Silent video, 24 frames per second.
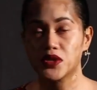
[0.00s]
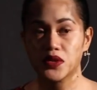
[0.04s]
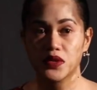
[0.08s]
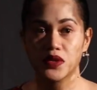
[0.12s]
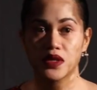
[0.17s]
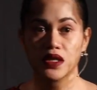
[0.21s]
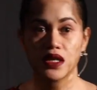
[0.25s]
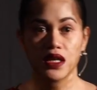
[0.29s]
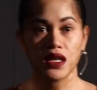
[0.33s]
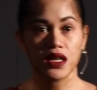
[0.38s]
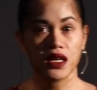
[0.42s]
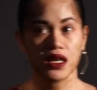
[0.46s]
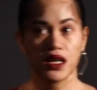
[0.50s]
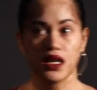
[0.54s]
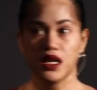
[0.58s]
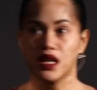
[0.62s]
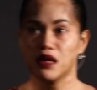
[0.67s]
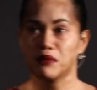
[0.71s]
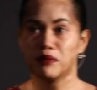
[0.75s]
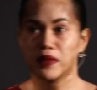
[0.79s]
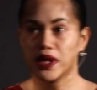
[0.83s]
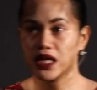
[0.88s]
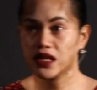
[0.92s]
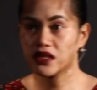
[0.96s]
to
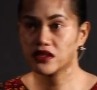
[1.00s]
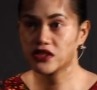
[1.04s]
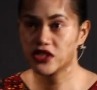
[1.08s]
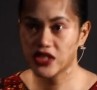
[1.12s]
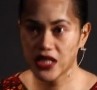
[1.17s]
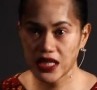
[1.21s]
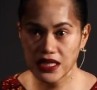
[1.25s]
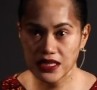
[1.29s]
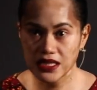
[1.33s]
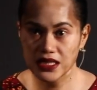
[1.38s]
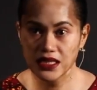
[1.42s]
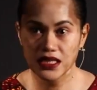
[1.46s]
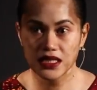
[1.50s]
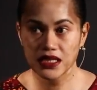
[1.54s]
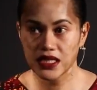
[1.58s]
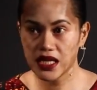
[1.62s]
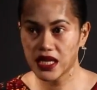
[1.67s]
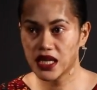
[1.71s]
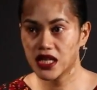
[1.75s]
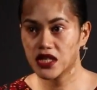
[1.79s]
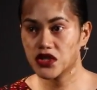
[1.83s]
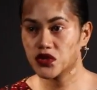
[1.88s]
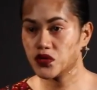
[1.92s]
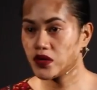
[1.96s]
Michael Jackson
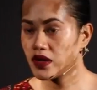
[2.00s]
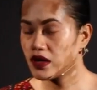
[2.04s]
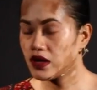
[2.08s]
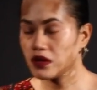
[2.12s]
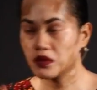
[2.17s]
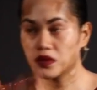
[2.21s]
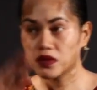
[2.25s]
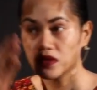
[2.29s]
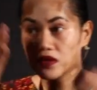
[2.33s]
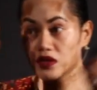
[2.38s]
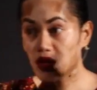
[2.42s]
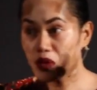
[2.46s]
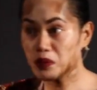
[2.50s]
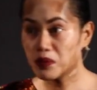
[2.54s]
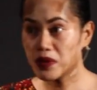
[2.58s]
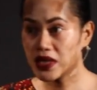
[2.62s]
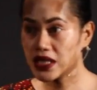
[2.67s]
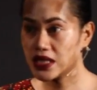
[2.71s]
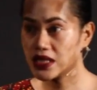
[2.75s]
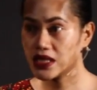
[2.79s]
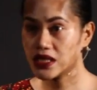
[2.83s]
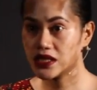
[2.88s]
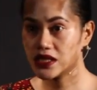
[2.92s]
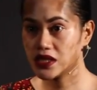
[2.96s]
stage where I will
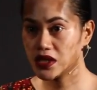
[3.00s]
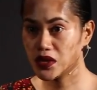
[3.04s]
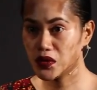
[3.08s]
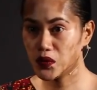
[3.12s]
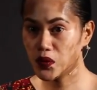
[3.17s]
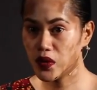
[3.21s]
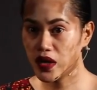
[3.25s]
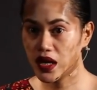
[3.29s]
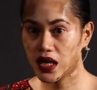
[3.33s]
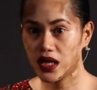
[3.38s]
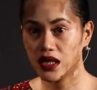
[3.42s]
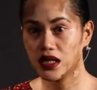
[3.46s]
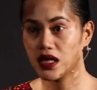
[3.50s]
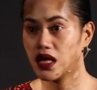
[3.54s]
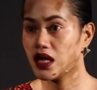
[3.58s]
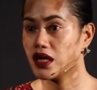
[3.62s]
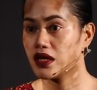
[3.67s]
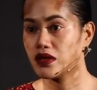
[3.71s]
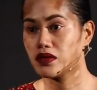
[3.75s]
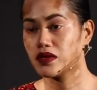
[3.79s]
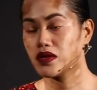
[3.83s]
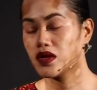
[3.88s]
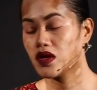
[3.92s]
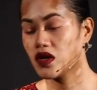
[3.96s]
completely turn white. I
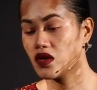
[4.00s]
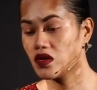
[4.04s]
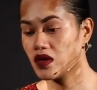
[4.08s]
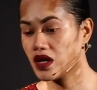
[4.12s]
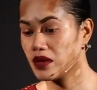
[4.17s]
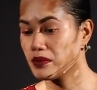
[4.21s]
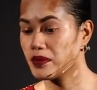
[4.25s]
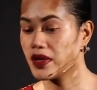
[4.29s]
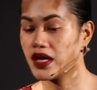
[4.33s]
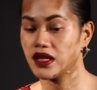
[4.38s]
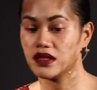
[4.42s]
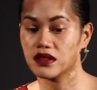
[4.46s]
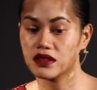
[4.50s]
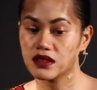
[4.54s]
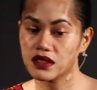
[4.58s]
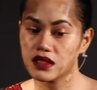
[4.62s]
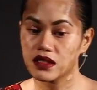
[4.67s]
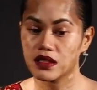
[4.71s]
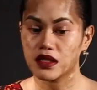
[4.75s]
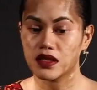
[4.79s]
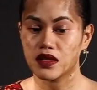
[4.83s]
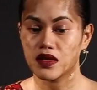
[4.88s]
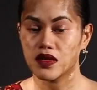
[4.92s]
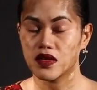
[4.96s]
don't know. I might,
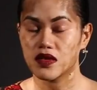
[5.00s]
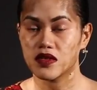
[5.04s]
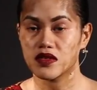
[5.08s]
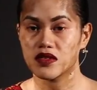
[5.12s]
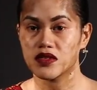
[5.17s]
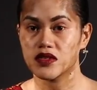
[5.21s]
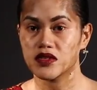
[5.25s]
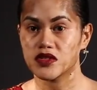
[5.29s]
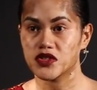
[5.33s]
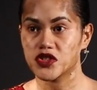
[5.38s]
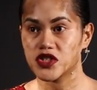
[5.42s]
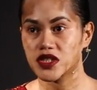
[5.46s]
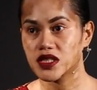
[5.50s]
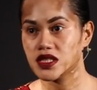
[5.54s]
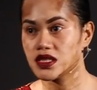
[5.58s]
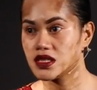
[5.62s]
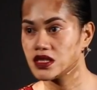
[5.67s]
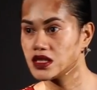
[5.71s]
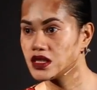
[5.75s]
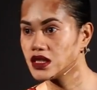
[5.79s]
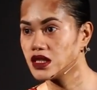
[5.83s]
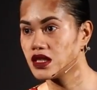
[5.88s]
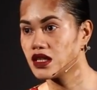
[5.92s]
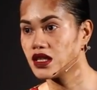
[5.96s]
you know,
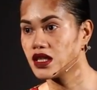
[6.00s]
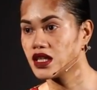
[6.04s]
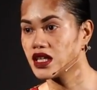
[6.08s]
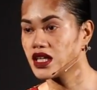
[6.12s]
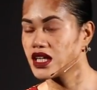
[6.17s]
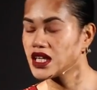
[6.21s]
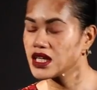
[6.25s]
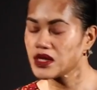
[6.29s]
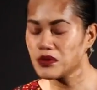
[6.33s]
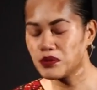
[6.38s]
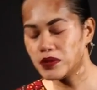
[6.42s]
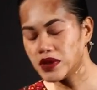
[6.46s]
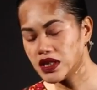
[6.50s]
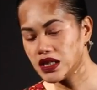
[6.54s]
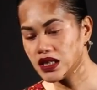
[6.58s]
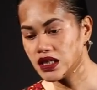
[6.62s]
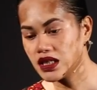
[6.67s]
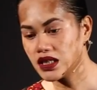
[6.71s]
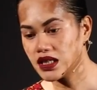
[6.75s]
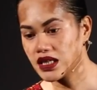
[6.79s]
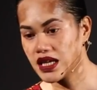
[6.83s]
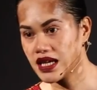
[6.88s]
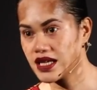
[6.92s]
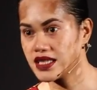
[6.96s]
just
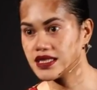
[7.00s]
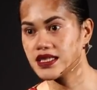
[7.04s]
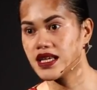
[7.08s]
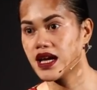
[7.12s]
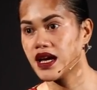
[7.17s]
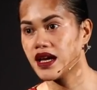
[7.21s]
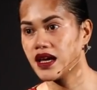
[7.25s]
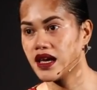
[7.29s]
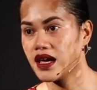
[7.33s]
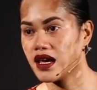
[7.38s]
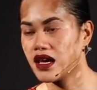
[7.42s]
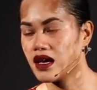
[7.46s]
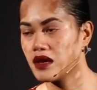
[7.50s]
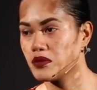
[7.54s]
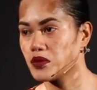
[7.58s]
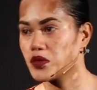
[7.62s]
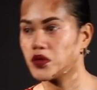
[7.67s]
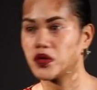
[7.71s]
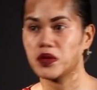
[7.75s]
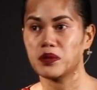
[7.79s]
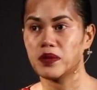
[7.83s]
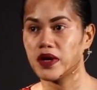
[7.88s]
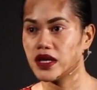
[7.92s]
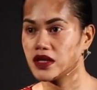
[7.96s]
be as I am,
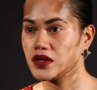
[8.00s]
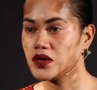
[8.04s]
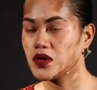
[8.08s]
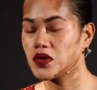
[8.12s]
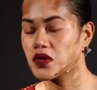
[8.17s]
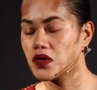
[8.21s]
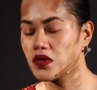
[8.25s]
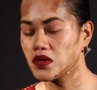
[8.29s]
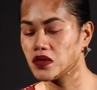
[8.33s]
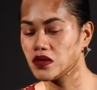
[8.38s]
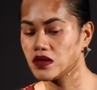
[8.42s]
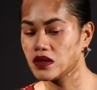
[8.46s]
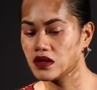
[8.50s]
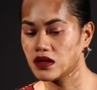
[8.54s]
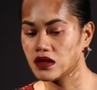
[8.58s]
or it might go